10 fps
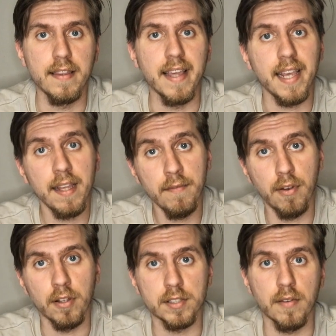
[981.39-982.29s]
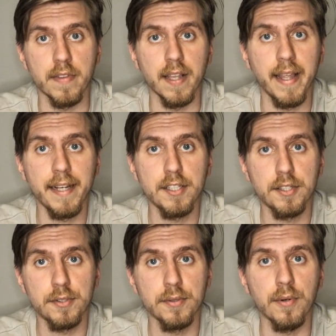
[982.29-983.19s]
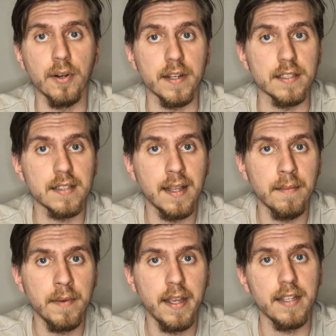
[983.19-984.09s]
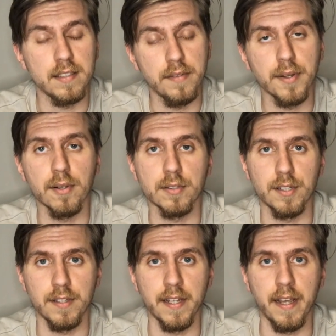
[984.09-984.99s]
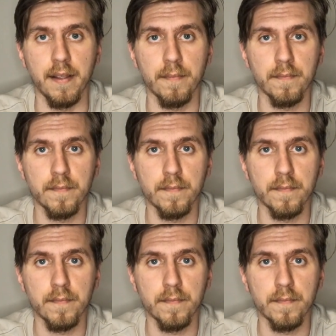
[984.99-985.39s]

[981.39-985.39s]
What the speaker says: the influence of the later two on Islam is difficult to deny.